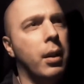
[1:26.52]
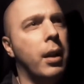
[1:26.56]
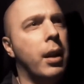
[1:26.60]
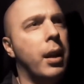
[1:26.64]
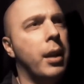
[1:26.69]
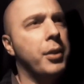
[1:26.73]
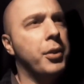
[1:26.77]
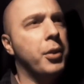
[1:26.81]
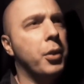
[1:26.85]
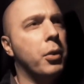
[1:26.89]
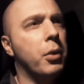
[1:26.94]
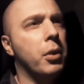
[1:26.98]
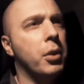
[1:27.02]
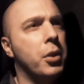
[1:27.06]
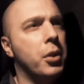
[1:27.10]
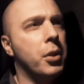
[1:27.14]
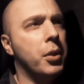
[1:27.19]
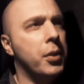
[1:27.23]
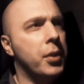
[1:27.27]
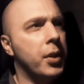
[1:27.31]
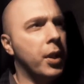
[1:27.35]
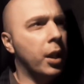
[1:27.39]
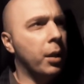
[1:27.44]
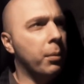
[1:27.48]
as a
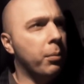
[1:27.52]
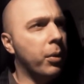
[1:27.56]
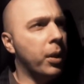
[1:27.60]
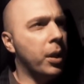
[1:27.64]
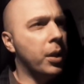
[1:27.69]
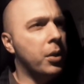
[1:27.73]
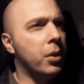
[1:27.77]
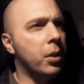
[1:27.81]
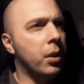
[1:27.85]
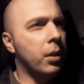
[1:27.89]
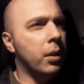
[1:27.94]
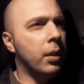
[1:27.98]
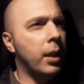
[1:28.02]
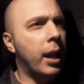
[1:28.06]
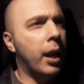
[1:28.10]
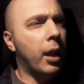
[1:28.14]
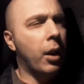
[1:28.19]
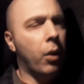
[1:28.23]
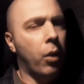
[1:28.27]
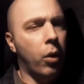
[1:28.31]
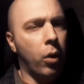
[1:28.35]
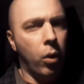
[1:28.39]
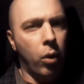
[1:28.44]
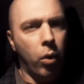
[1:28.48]
Christian celebration, that
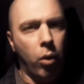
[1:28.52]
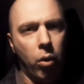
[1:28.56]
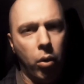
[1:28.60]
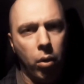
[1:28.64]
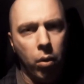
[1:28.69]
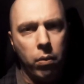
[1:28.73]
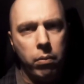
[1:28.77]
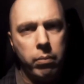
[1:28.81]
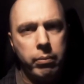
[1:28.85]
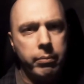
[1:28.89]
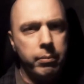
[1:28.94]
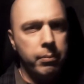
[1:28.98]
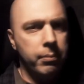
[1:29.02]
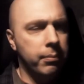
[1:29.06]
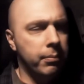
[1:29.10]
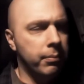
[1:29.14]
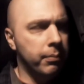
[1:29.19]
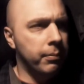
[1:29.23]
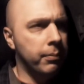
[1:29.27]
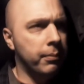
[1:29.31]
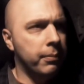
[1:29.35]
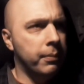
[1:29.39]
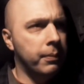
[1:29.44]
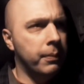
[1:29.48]
whole
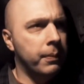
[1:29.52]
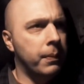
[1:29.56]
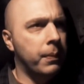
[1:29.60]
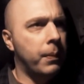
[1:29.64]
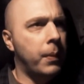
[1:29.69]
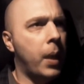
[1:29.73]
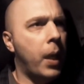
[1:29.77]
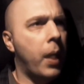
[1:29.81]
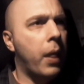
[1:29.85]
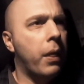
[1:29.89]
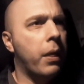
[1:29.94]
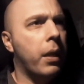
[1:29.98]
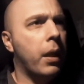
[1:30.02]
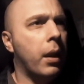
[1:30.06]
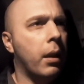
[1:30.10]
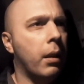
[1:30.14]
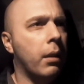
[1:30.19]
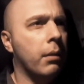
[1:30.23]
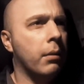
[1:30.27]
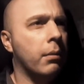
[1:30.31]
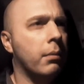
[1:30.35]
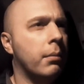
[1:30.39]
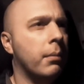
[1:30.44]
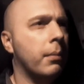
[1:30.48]

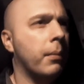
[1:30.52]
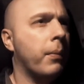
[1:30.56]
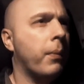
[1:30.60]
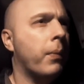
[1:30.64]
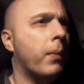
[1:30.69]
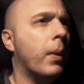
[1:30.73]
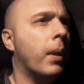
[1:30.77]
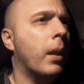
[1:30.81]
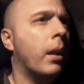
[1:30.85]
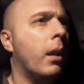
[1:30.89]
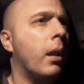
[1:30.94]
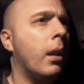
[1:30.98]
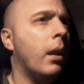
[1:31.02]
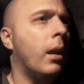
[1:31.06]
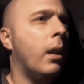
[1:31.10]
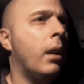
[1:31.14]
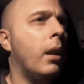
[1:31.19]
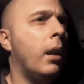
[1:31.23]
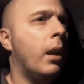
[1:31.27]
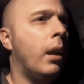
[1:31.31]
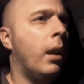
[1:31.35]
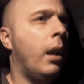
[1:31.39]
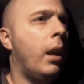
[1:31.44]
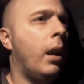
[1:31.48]
thing.
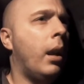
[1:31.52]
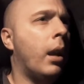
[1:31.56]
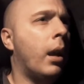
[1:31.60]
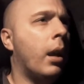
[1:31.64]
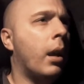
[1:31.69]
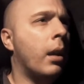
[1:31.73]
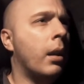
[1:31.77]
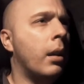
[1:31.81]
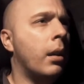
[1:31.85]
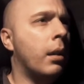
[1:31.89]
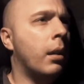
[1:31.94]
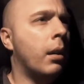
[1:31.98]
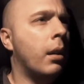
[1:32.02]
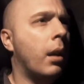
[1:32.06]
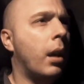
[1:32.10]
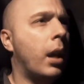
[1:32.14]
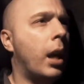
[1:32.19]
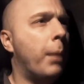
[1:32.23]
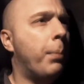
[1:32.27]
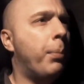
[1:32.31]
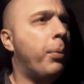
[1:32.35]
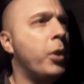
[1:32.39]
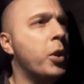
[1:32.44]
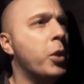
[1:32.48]
And
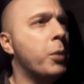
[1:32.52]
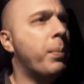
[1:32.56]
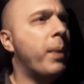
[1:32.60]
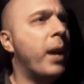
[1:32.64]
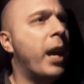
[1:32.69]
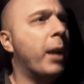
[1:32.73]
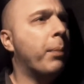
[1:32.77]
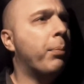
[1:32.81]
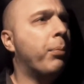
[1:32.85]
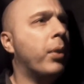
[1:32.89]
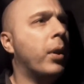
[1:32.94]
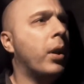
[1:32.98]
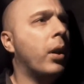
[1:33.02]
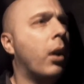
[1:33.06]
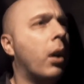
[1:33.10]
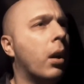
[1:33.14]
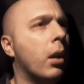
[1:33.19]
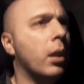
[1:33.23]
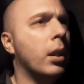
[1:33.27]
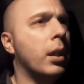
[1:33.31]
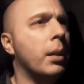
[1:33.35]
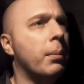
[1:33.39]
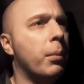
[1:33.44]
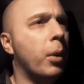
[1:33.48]
I pushed back pretty
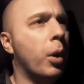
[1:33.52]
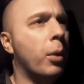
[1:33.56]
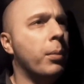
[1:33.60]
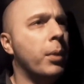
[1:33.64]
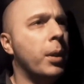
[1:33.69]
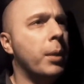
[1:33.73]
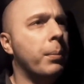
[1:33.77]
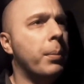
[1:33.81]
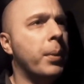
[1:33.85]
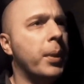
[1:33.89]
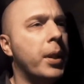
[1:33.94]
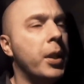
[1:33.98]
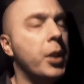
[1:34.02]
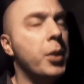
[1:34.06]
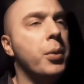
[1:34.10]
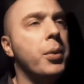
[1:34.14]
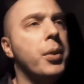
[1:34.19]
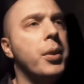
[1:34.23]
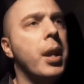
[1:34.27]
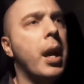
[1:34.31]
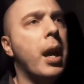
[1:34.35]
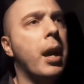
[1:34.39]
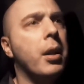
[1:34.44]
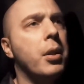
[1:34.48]
hard in the moment, but this
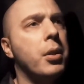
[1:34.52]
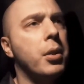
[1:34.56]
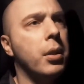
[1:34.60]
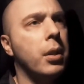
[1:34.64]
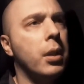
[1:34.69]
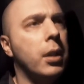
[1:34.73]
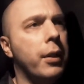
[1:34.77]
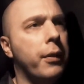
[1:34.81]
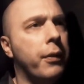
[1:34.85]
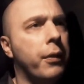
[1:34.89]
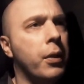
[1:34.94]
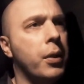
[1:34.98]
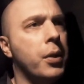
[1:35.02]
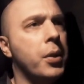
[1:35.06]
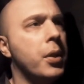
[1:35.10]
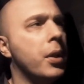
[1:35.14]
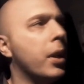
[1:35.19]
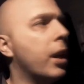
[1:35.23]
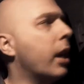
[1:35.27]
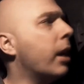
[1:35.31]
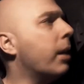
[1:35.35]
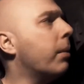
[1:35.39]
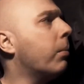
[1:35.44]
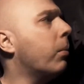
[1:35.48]
was actually the first
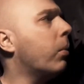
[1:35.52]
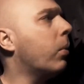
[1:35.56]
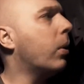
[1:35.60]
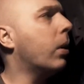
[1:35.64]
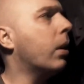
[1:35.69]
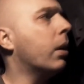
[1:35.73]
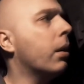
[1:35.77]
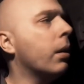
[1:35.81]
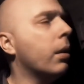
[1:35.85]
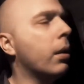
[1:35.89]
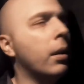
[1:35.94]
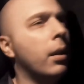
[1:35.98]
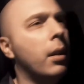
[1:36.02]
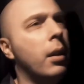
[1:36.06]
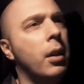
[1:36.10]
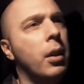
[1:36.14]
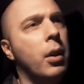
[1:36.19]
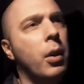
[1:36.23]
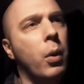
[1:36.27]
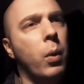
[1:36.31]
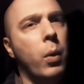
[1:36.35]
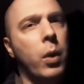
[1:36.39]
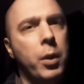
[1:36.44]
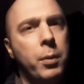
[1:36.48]
time where,
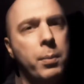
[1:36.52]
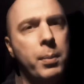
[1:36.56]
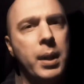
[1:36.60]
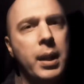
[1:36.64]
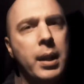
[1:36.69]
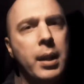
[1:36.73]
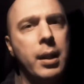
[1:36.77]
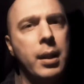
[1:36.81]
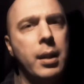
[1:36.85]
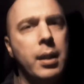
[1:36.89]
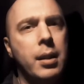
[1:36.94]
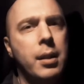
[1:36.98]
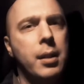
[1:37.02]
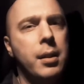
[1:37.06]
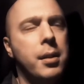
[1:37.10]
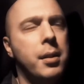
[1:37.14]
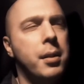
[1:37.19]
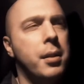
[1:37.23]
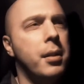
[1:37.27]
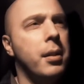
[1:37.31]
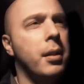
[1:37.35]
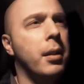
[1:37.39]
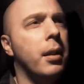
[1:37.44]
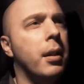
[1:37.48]
with my
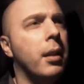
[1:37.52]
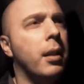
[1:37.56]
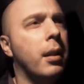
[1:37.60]
kids,